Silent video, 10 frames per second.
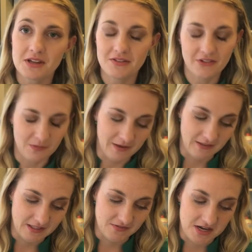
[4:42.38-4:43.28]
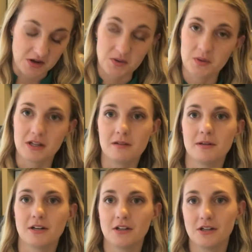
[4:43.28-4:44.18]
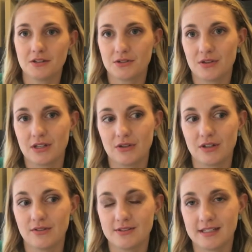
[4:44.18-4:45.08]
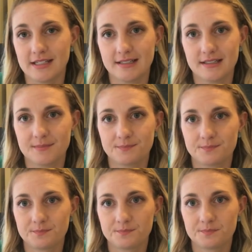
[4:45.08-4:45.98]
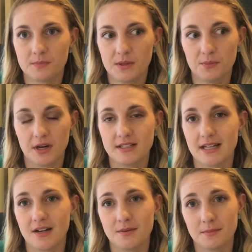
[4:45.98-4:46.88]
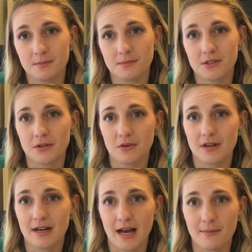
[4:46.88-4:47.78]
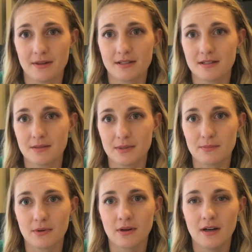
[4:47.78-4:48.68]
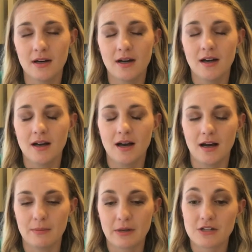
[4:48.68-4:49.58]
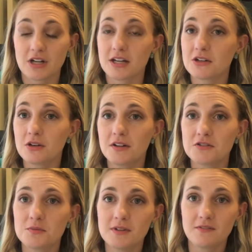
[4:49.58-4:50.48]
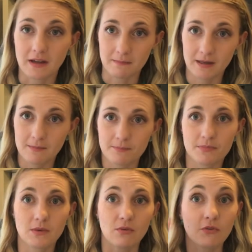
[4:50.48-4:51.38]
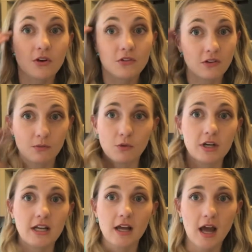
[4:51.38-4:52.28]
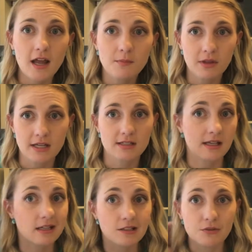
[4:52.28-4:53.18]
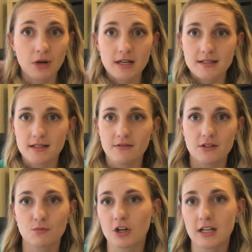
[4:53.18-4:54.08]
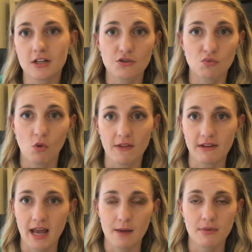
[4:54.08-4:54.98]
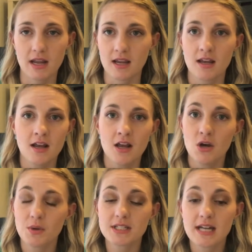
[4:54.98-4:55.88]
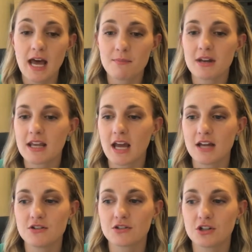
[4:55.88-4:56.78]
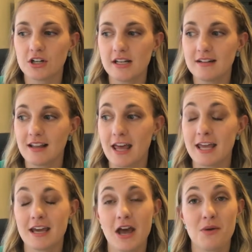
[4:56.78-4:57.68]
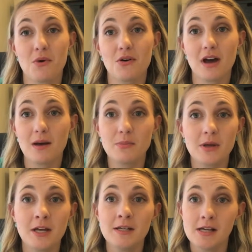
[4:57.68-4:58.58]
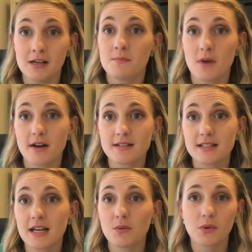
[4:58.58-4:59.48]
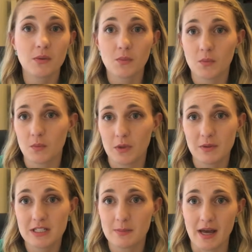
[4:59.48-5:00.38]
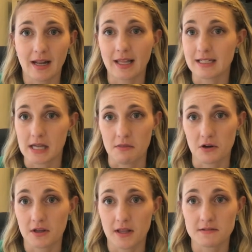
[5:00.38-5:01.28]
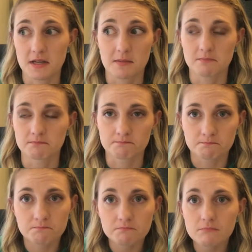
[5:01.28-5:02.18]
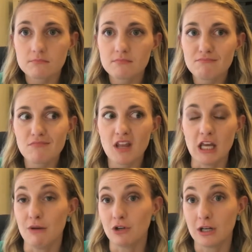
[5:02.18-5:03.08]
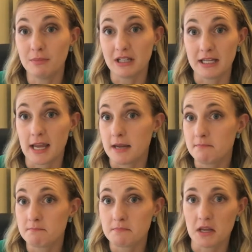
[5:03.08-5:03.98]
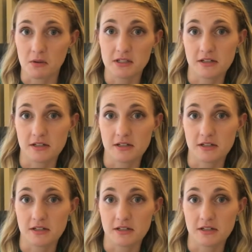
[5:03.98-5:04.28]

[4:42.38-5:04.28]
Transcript: filming this video a little bit earlier so that you could have seen the breakdown, to know that it happens to people. But I tried to go to lunch with my family. First this morning, I had planned to write and stuff this morning, and it just wasn't happening. I just couldn't, like, I woke up honestly, we went to bed at like 10:30 last night. I woke up at like 8. I went